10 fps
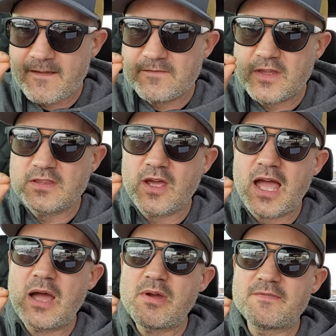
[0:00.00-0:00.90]
and the,
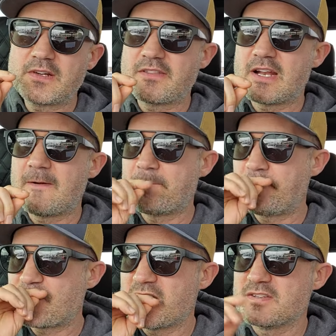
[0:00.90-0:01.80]
how I figured that out
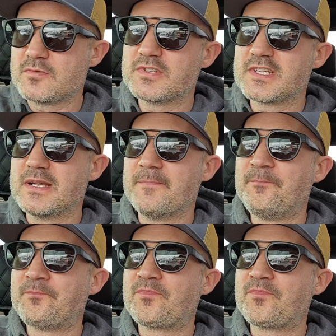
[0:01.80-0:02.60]
is one time